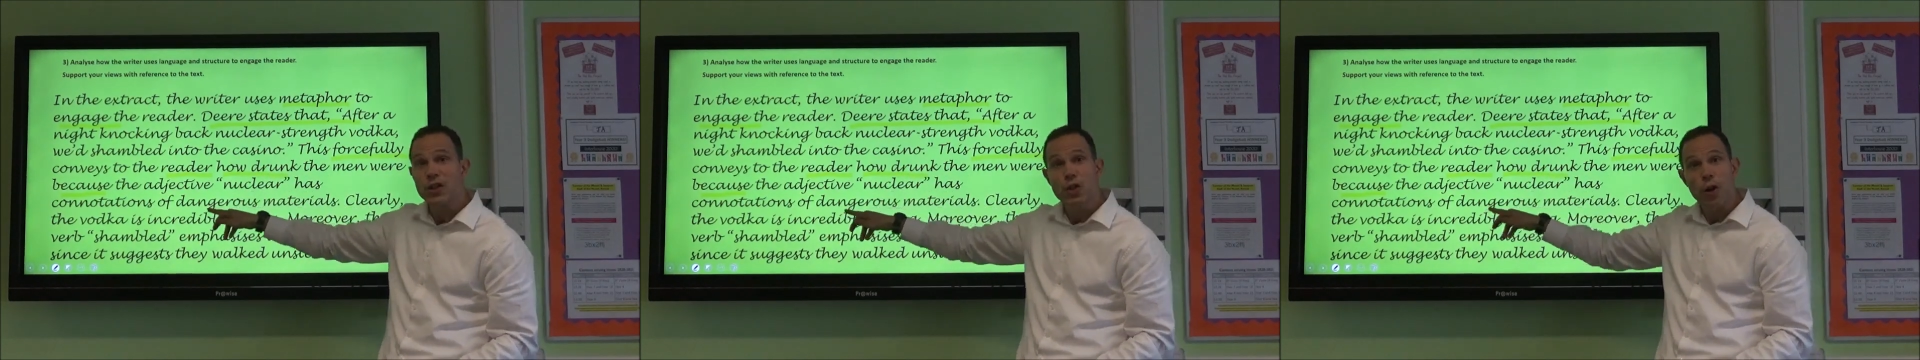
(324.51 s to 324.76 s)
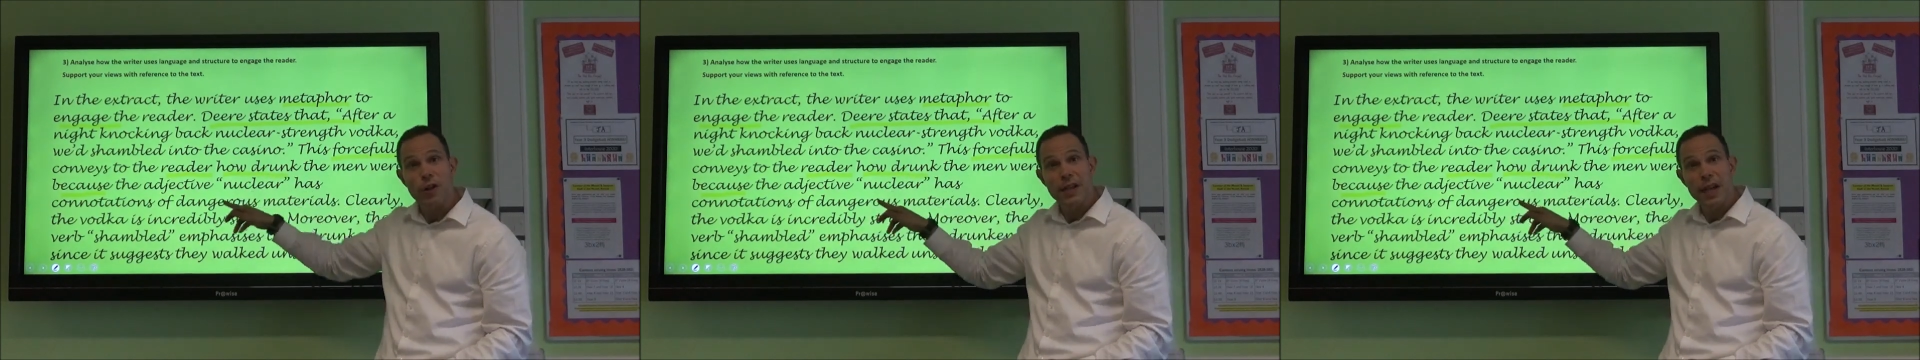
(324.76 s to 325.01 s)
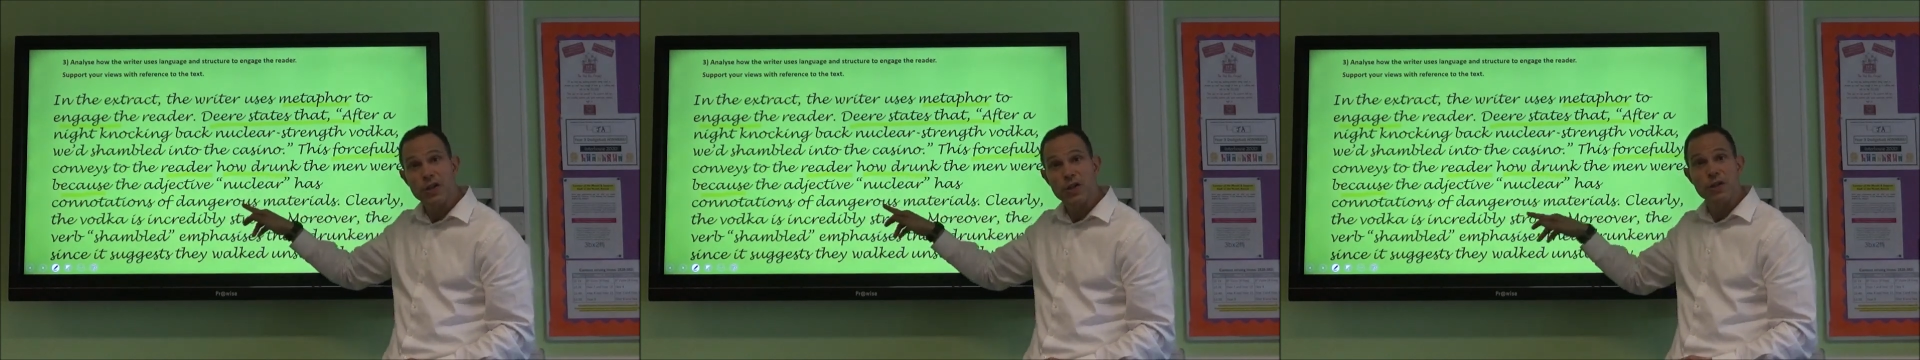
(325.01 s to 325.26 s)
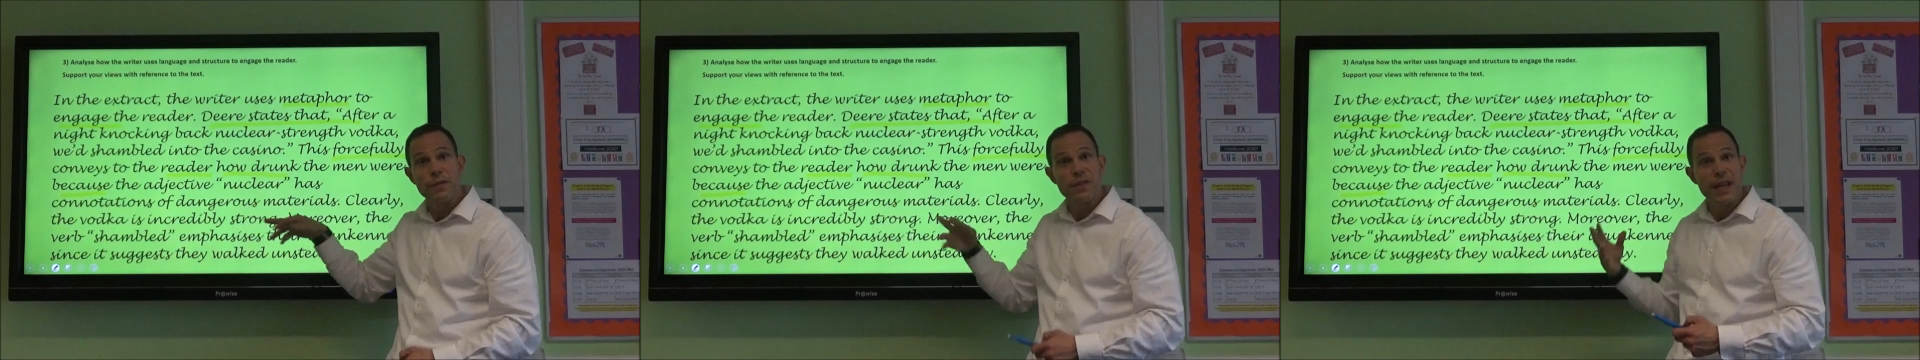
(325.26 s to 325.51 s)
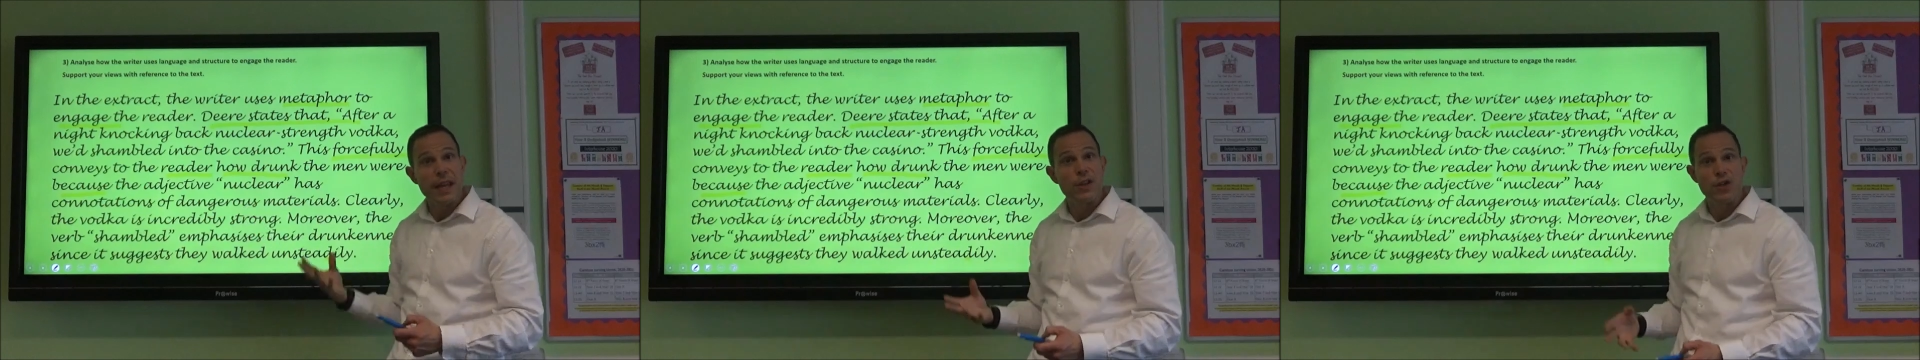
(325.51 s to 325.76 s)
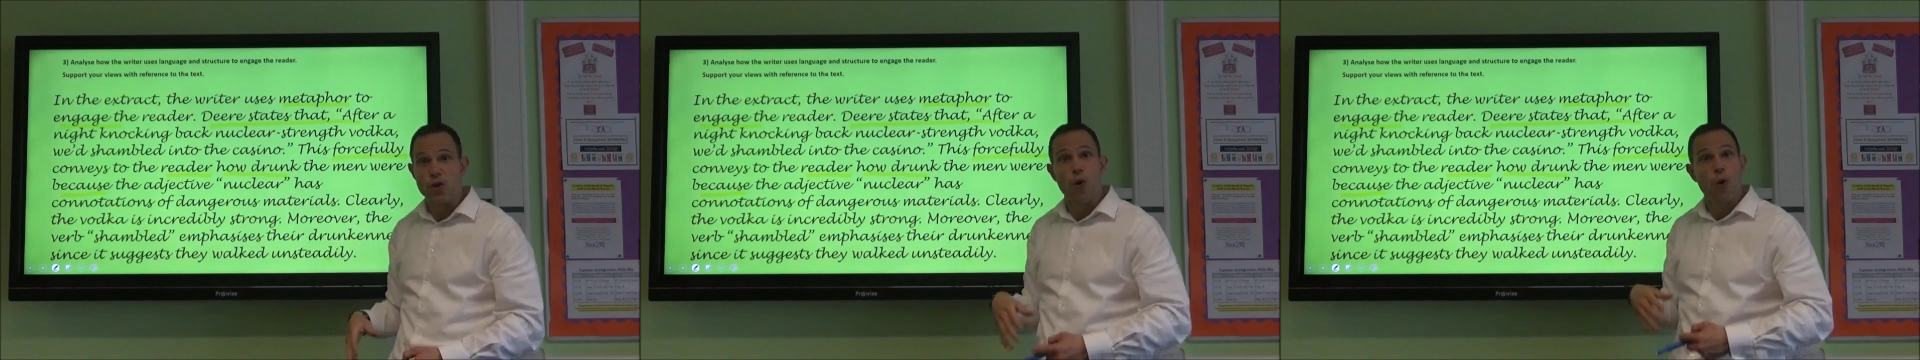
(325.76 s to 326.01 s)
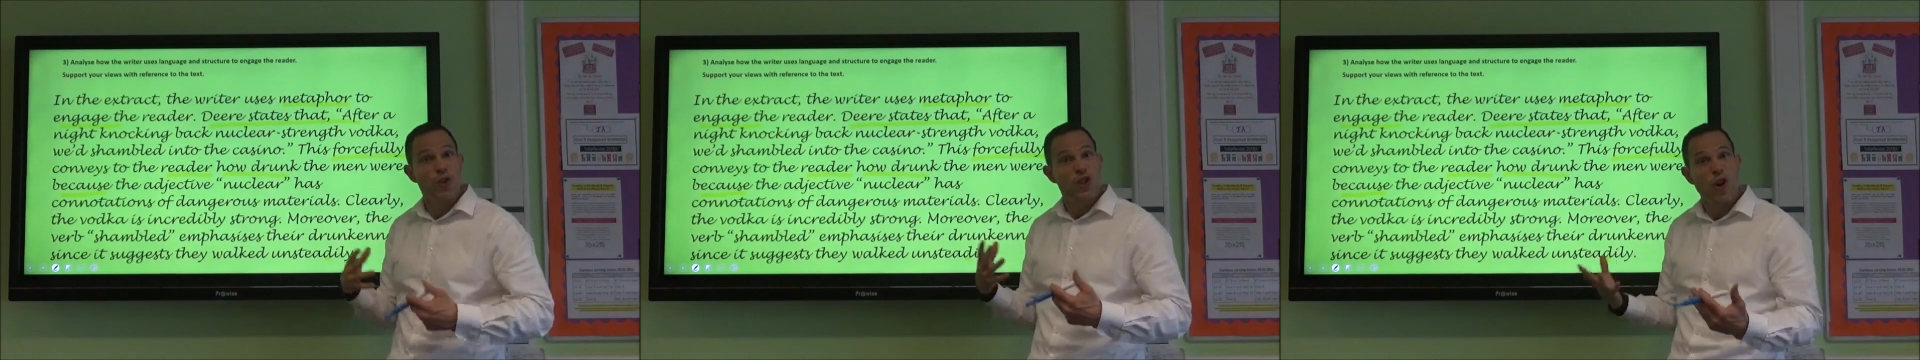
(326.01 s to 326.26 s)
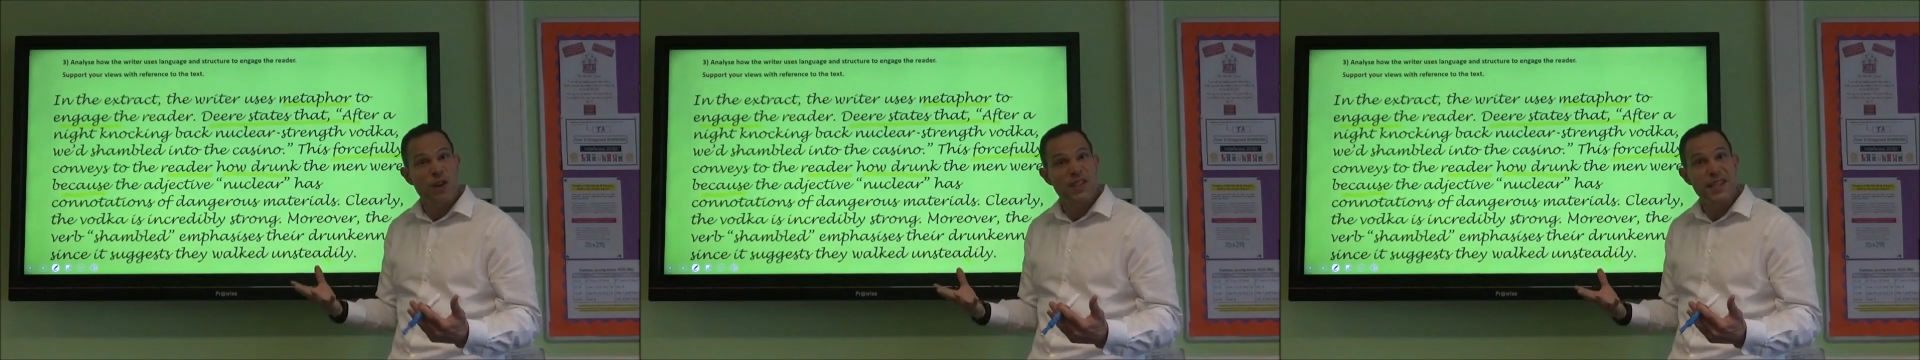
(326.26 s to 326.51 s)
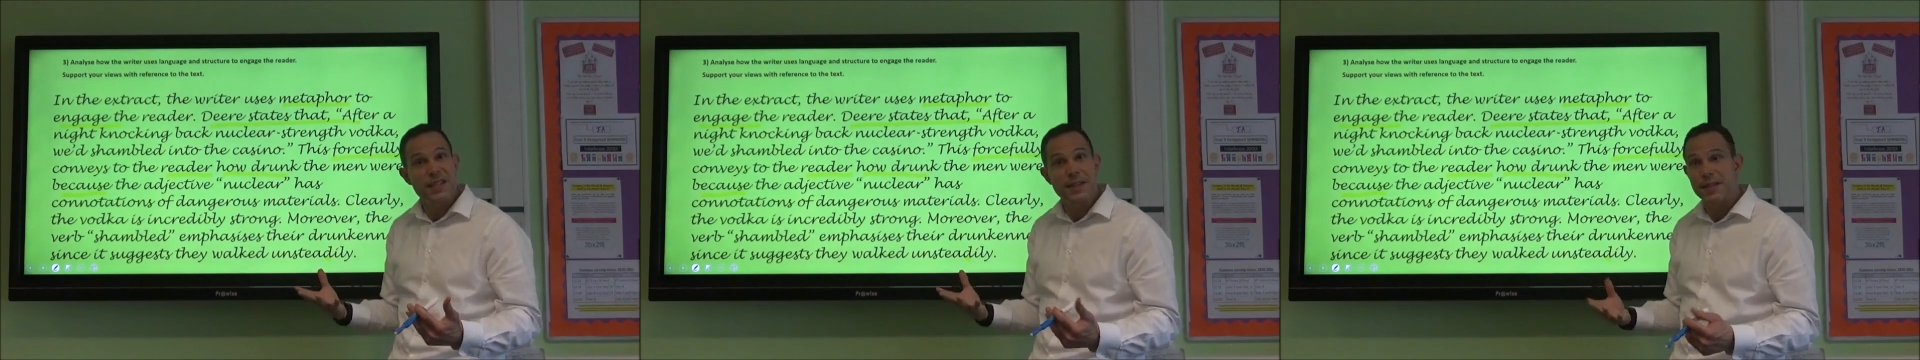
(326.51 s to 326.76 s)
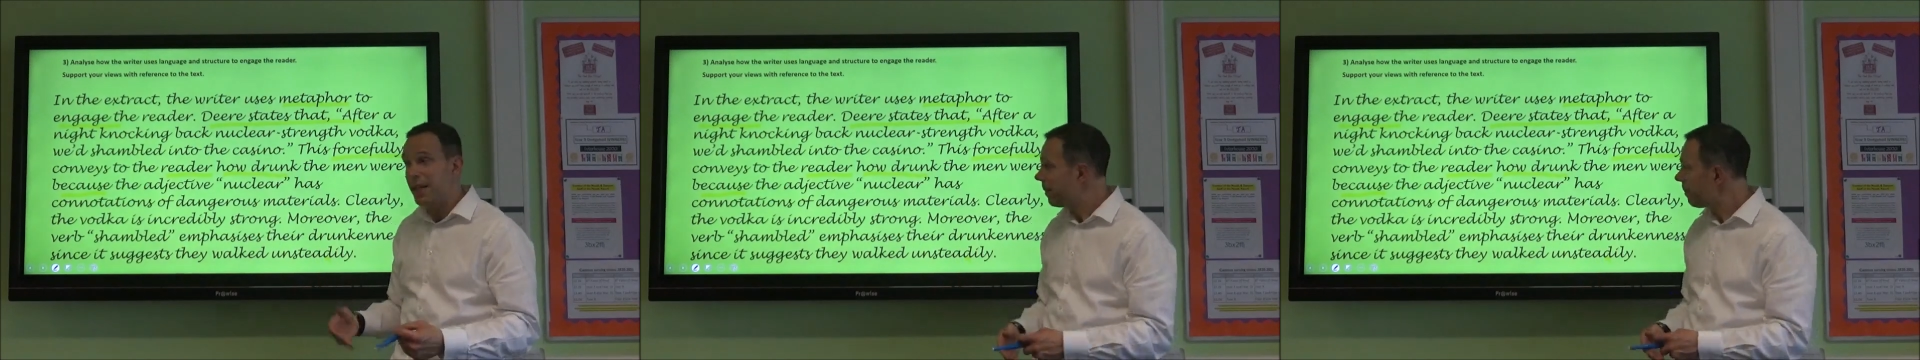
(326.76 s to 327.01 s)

connotations of danger or toxicity.